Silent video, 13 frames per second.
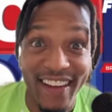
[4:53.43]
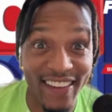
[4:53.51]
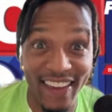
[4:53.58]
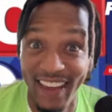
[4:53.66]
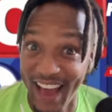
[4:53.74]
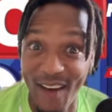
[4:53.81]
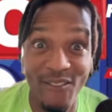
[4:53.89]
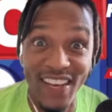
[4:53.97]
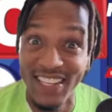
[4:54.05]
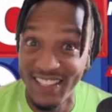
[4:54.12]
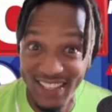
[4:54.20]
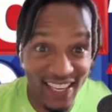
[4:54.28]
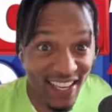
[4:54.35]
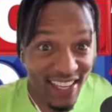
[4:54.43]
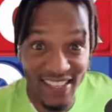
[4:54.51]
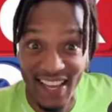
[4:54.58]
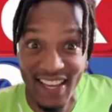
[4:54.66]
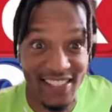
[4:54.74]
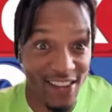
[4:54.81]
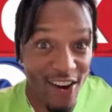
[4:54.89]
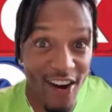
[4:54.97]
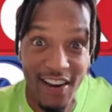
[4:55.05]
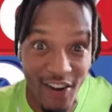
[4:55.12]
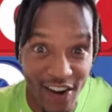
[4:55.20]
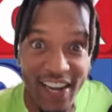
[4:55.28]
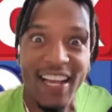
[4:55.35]
Yeah, I miss these niggas. All,
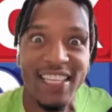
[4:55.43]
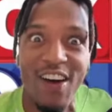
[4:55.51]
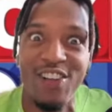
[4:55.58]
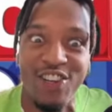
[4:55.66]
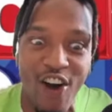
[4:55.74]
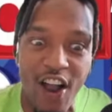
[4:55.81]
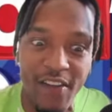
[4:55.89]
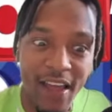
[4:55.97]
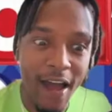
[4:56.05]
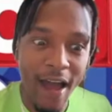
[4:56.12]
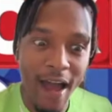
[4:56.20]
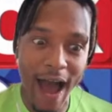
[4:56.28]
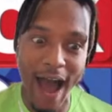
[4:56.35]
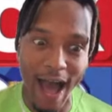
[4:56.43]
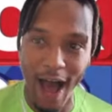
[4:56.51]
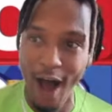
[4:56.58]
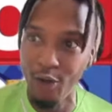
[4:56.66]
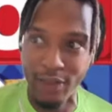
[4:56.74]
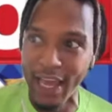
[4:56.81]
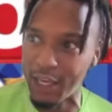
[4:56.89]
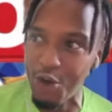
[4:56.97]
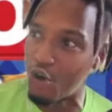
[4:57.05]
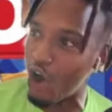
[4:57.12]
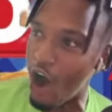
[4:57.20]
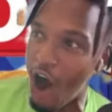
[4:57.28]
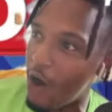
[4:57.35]
only niggas that was calling, I don't think you
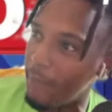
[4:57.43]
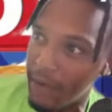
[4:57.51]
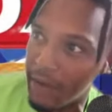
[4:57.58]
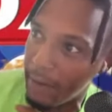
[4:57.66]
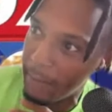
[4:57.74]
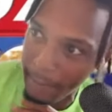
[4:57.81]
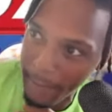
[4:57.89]
called me.